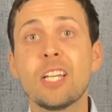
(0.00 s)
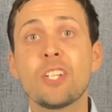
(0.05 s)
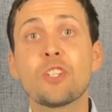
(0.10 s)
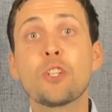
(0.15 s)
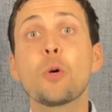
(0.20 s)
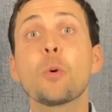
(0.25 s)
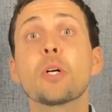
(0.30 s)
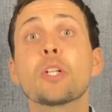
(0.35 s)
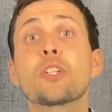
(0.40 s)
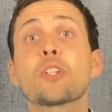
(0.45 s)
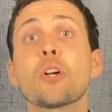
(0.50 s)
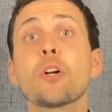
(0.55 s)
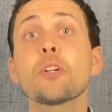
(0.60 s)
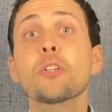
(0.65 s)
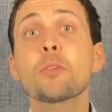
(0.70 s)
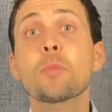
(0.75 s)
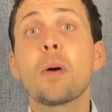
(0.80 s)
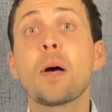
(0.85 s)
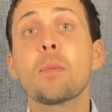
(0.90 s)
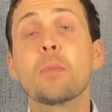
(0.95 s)
To a
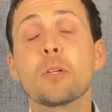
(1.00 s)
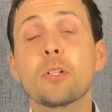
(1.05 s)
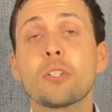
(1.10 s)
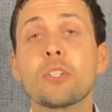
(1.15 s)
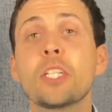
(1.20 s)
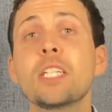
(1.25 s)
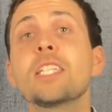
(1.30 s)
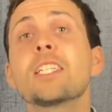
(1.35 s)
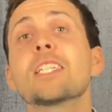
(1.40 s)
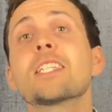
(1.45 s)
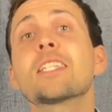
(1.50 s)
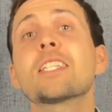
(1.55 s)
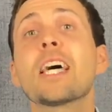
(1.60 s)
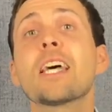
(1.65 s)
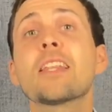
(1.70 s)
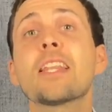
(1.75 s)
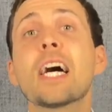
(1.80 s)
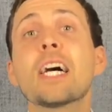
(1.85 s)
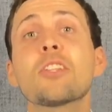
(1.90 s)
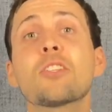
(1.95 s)
church member, Jesus
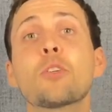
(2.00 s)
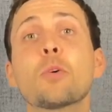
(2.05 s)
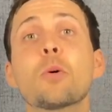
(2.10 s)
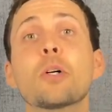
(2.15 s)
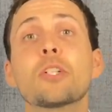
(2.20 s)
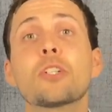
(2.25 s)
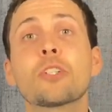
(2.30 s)
said that to a